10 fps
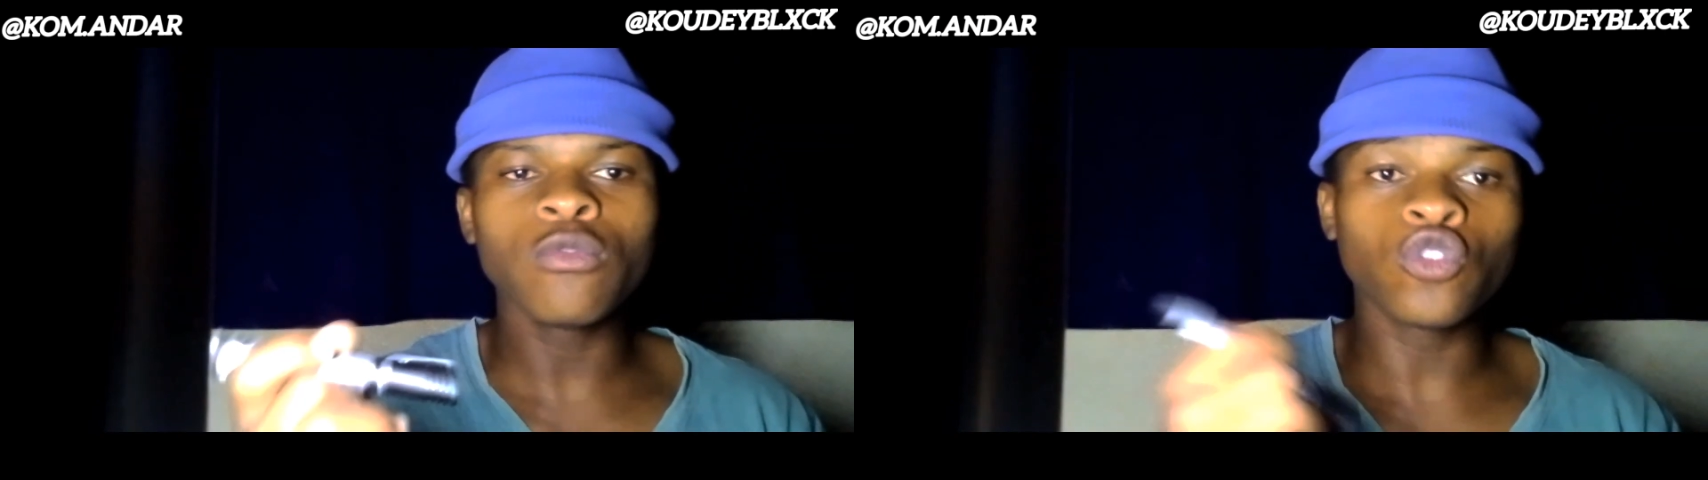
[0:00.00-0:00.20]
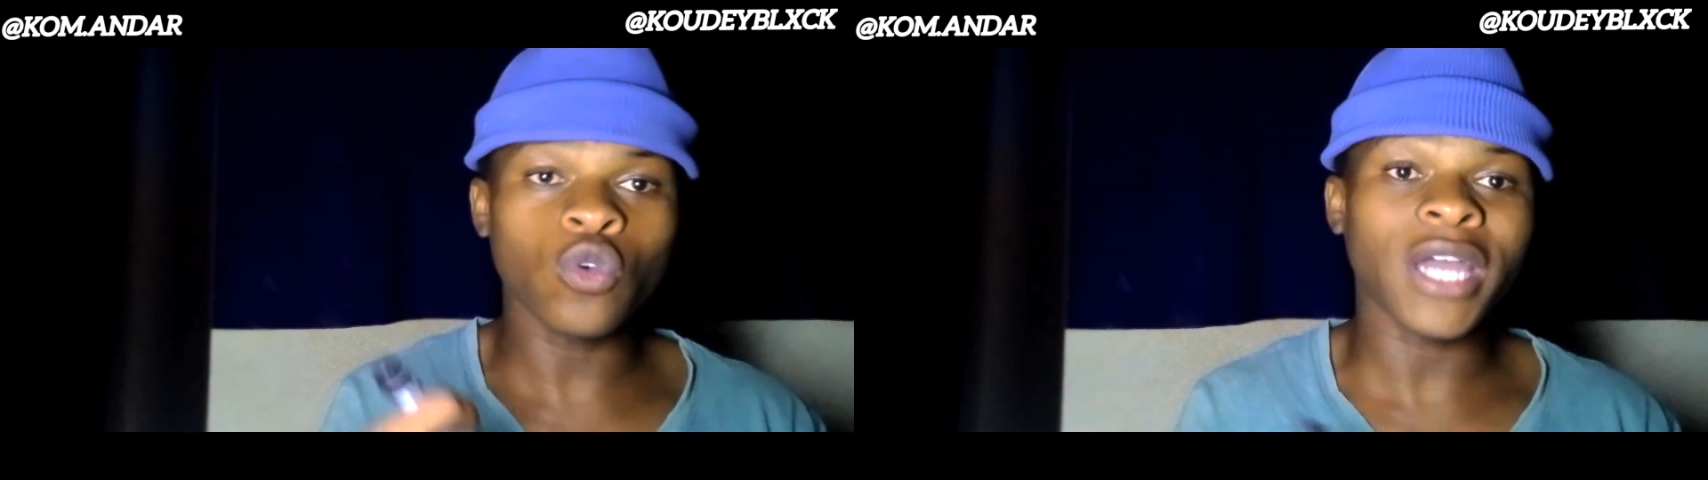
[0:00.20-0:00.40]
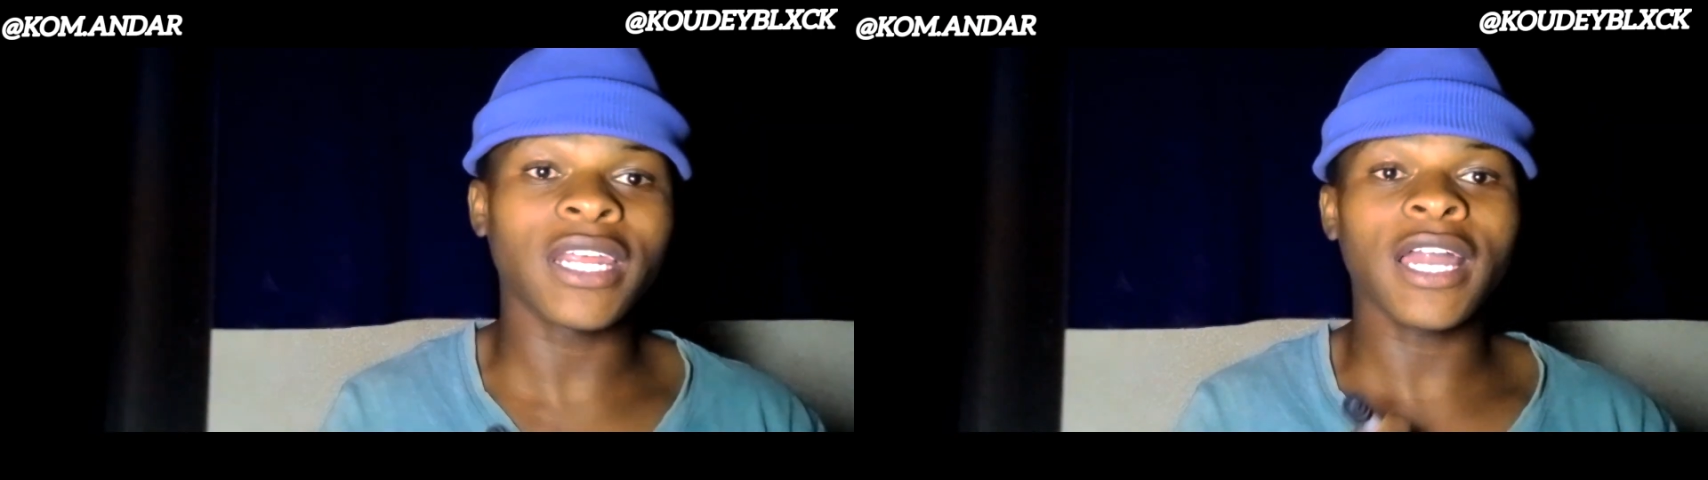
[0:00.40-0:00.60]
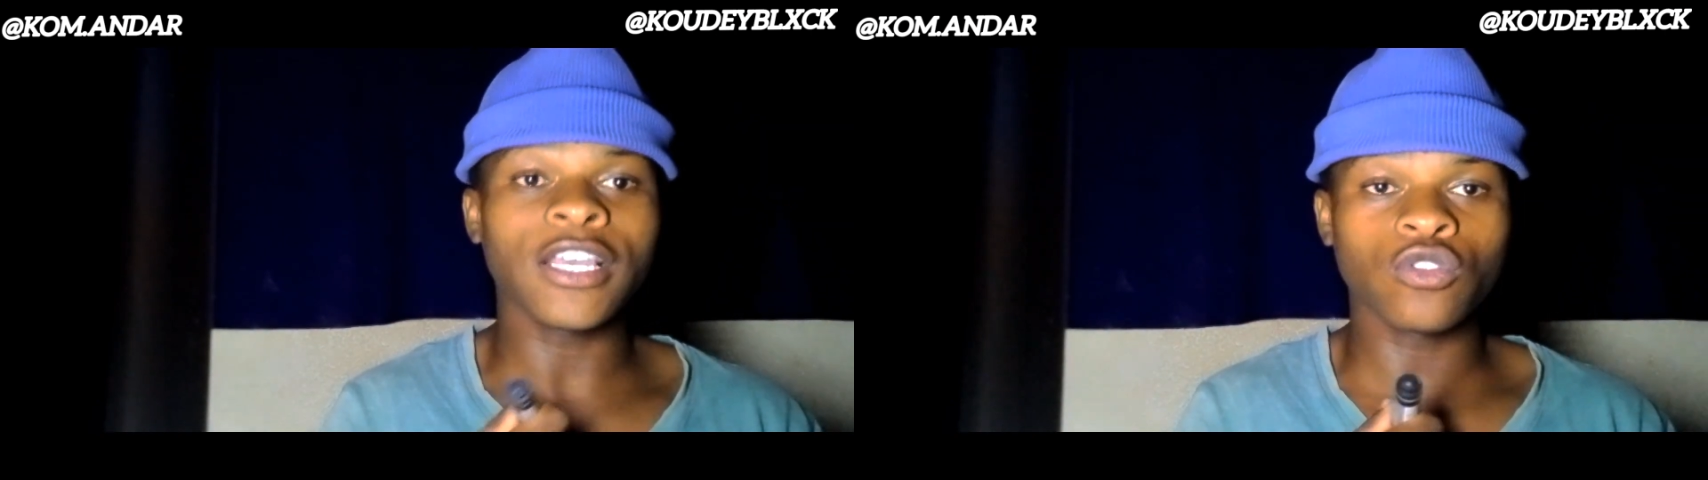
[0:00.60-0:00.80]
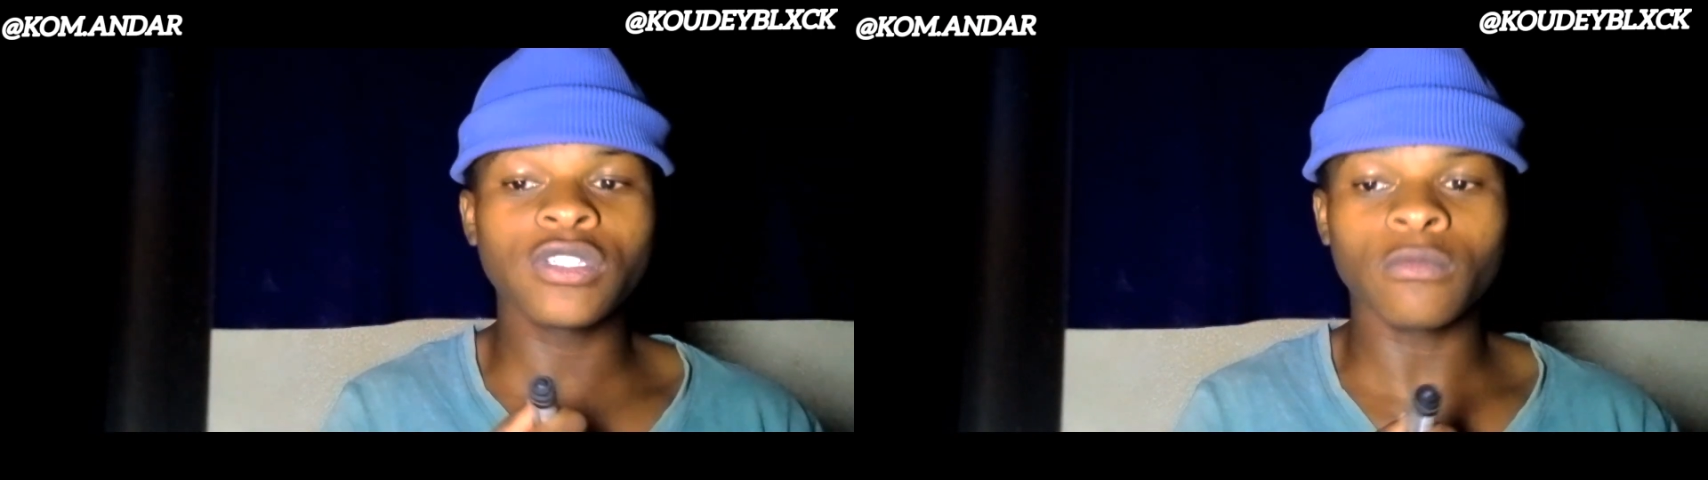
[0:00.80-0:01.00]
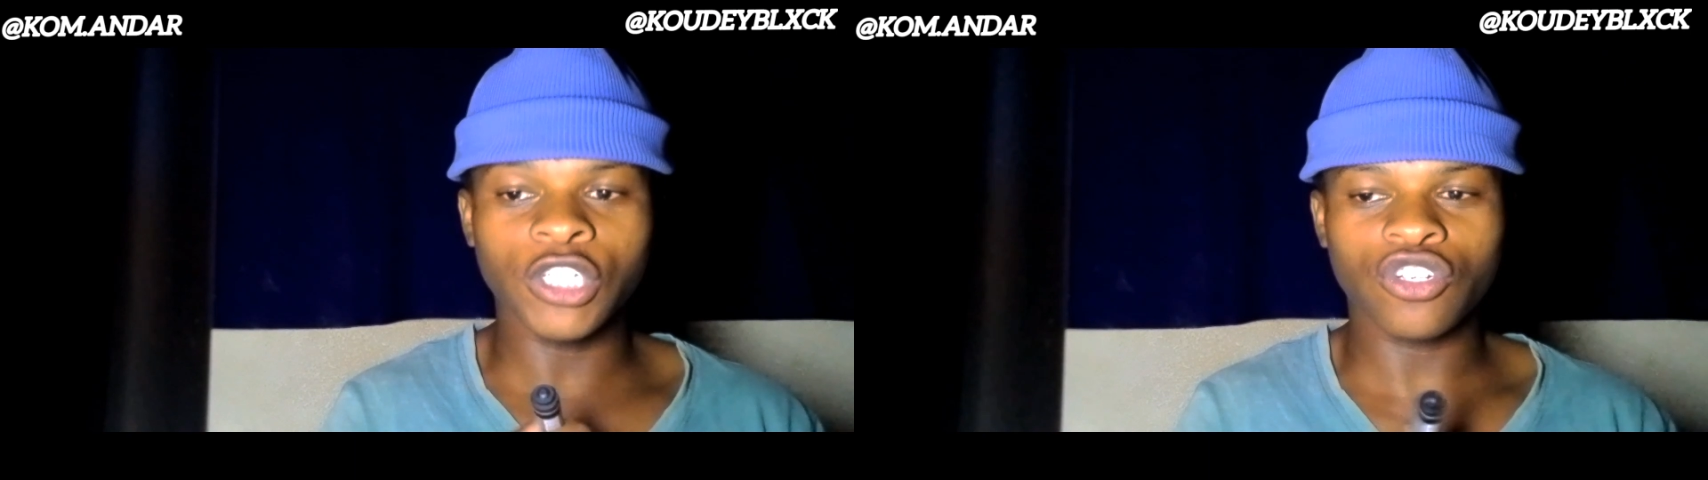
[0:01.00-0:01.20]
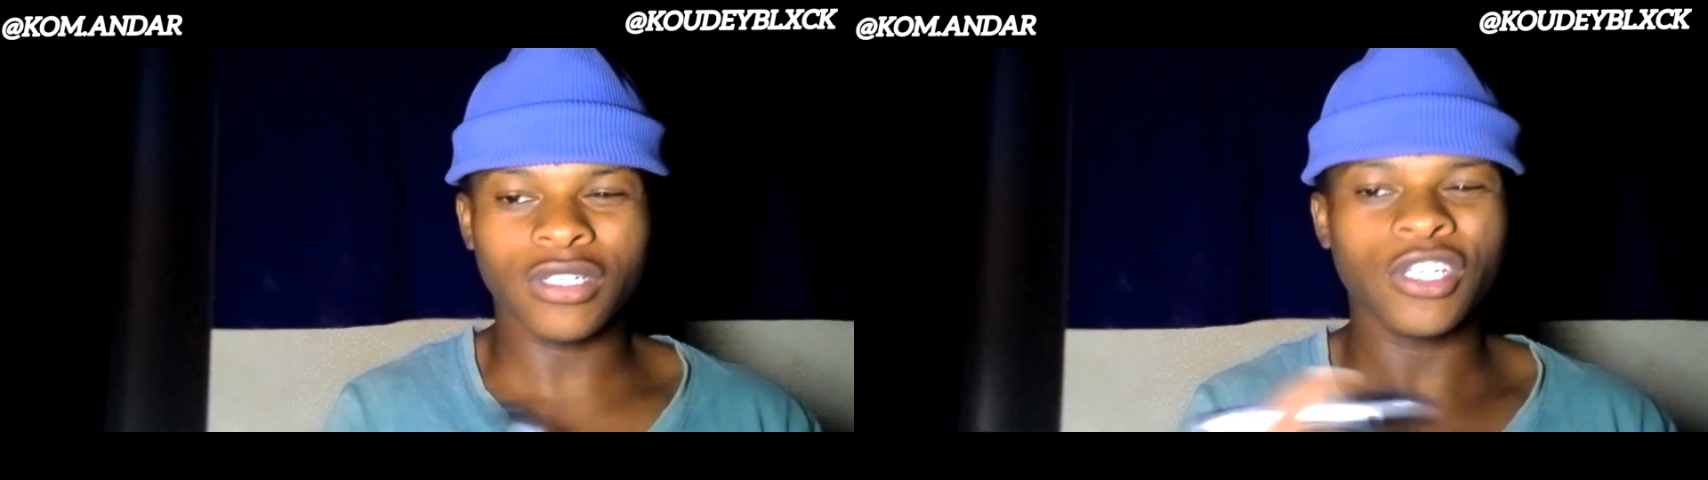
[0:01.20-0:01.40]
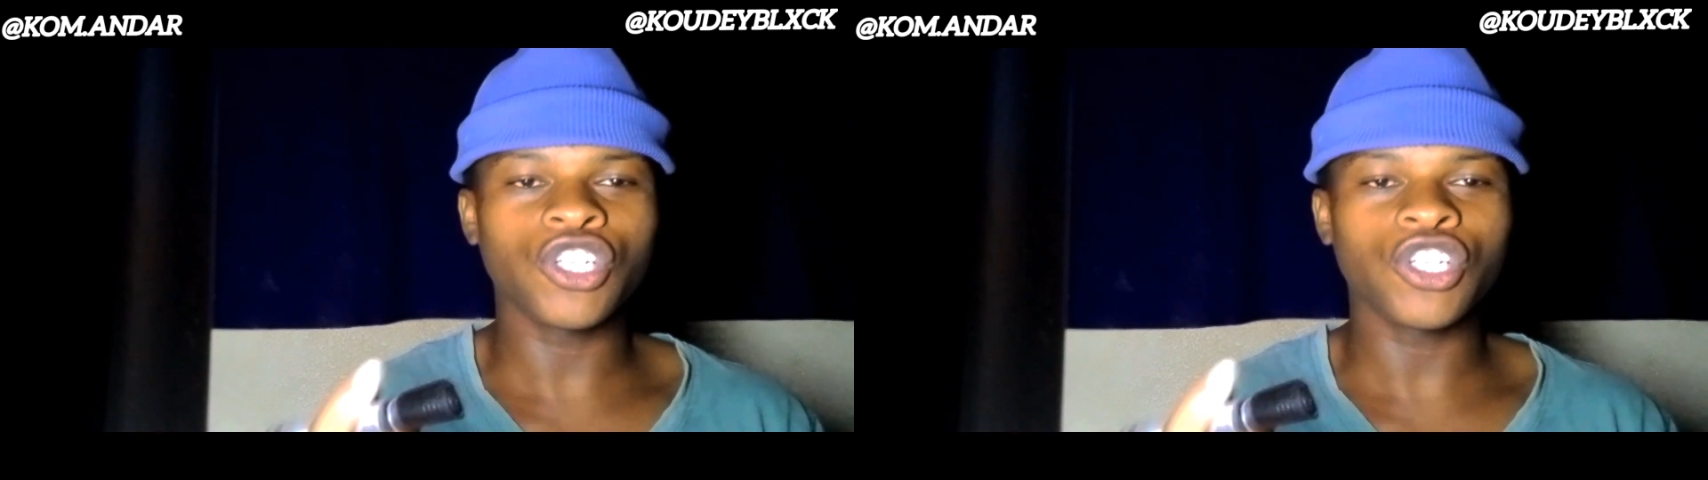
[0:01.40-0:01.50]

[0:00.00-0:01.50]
to analyze using my strategy,